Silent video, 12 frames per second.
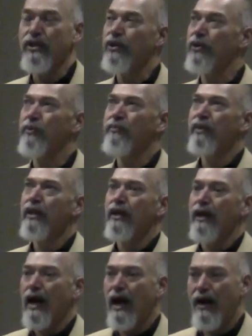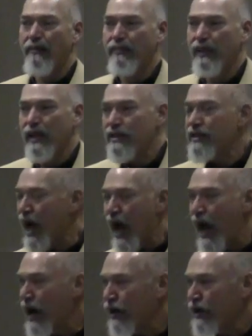you
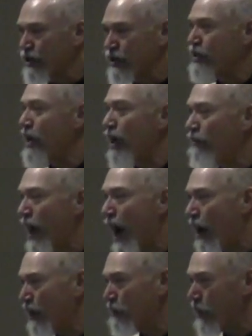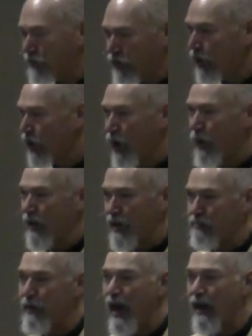tire yourself out before going
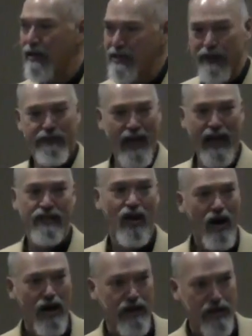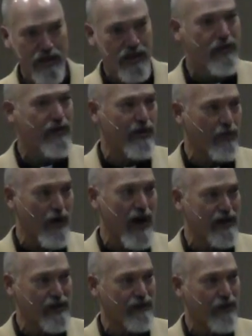to bed, as if that's hard to do in the
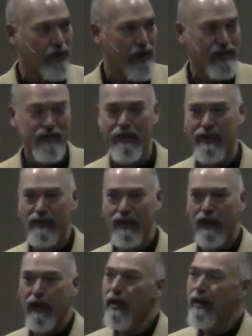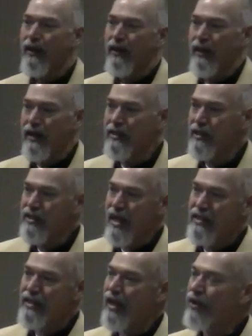rush of Christmas. They
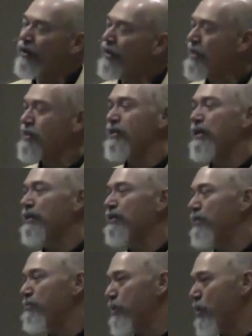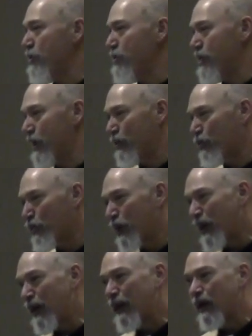suggest like listening to music,
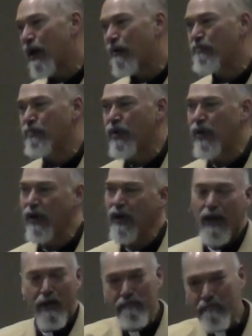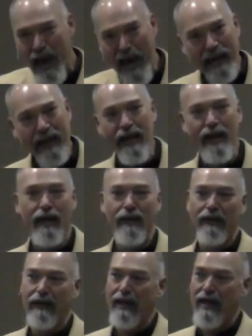reading a book, making a
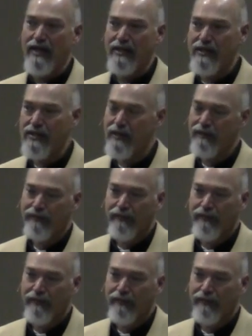list,